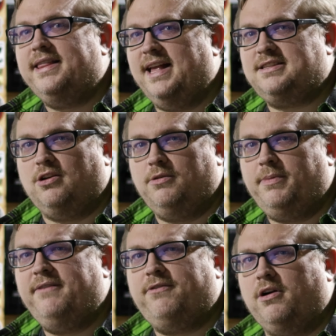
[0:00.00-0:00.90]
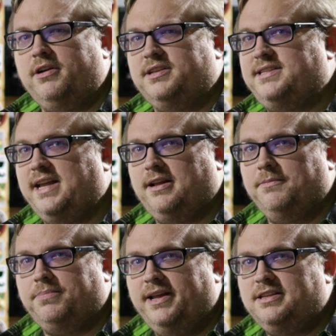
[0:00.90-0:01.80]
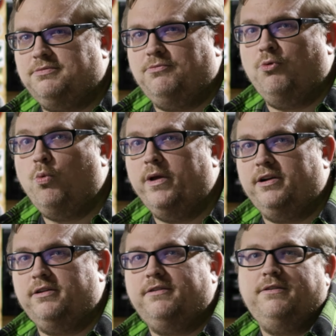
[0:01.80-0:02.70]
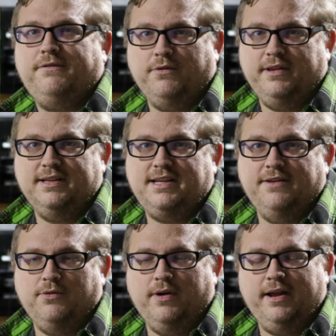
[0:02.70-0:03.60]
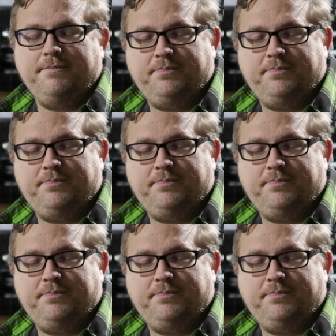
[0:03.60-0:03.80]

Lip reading: That's going to be for our second place winner for this giveaway.